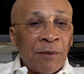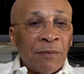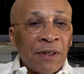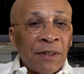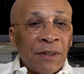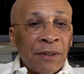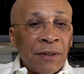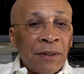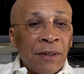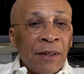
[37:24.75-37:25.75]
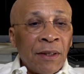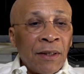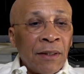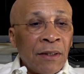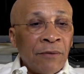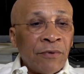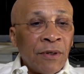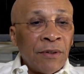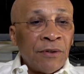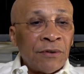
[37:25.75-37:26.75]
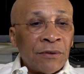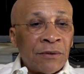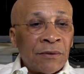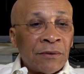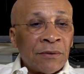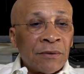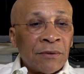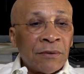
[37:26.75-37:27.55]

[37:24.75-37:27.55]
me if the initials?